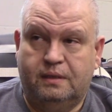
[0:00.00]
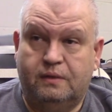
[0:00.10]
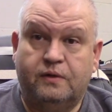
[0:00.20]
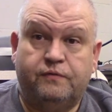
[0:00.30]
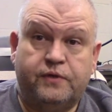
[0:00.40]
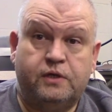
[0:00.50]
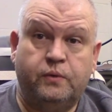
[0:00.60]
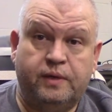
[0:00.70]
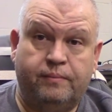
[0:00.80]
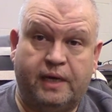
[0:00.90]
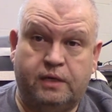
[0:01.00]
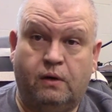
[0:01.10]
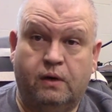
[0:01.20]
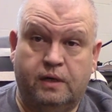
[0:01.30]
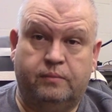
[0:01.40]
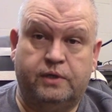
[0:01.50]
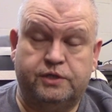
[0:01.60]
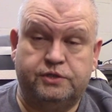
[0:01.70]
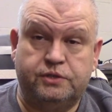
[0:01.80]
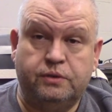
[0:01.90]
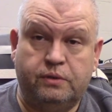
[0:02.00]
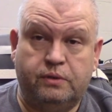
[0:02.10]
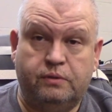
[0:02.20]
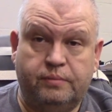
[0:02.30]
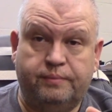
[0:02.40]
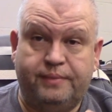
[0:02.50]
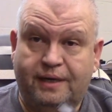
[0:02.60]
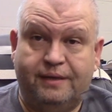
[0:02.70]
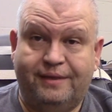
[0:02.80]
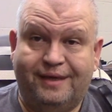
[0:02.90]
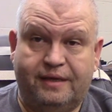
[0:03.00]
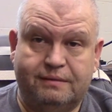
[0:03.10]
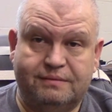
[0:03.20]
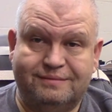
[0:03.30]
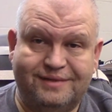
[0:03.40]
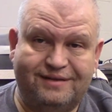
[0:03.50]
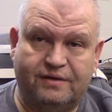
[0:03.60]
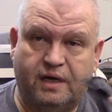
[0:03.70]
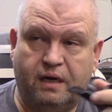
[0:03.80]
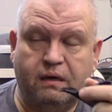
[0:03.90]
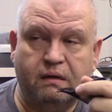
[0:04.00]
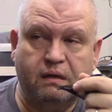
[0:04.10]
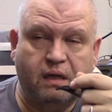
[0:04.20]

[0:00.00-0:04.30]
you know, if you do it in my yard, I'm gonna shoot you. But beyond that, I don't care.